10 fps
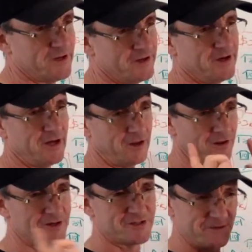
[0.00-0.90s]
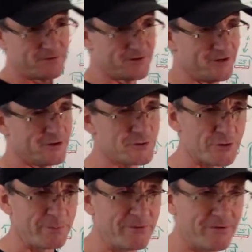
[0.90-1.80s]
one, I lost everything on
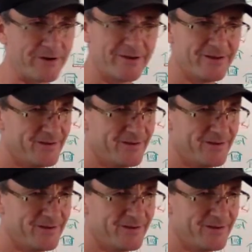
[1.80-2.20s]
Shopify.